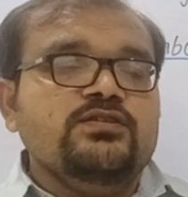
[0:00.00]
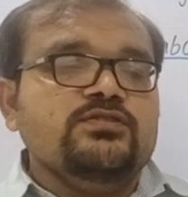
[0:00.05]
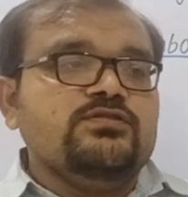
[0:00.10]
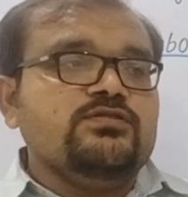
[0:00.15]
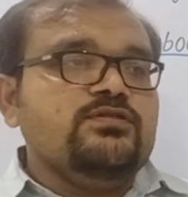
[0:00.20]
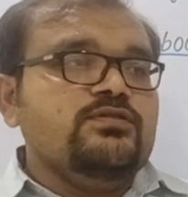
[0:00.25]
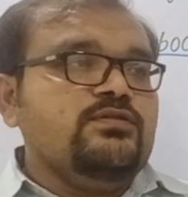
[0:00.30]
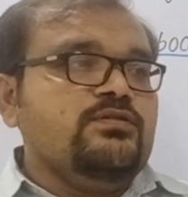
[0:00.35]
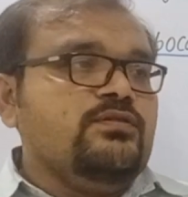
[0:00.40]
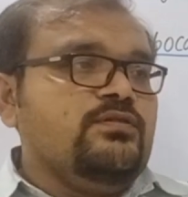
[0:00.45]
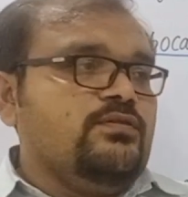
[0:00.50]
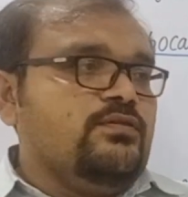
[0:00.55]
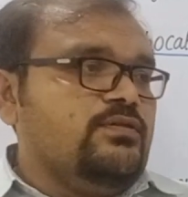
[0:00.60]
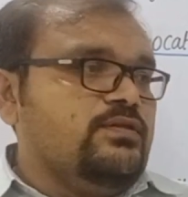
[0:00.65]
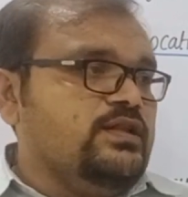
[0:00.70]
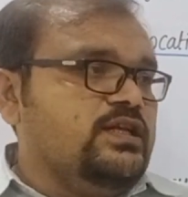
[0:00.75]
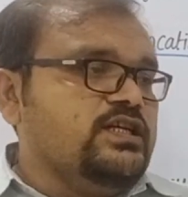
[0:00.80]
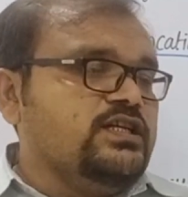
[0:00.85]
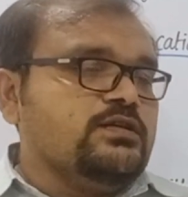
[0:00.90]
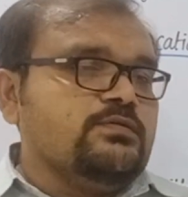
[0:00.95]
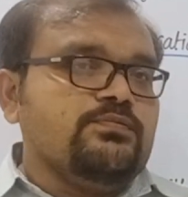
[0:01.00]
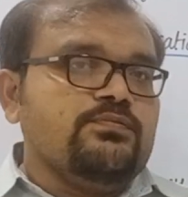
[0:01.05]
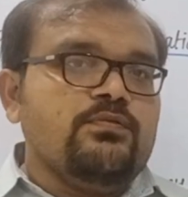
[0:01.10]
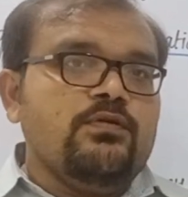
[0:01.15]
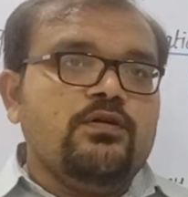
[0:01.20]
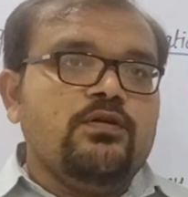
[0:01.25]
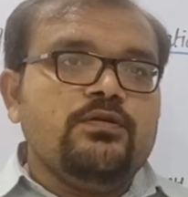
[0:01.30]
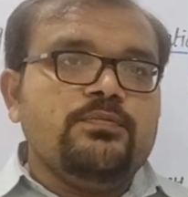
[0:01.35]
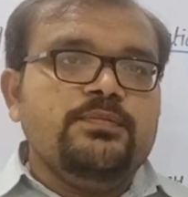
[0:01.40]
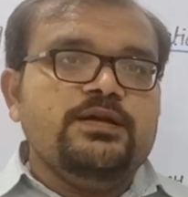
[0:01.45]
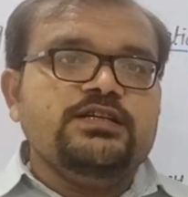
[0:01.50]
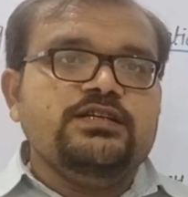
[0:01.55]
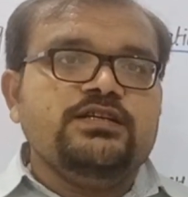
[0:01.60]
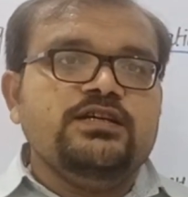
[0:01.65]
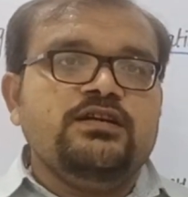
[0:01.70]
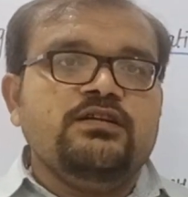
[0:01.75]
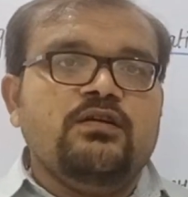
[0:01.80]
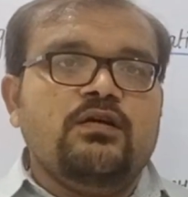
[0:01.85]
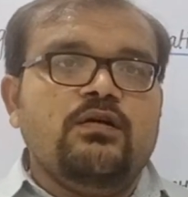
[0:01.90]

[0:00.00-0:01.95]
So this formation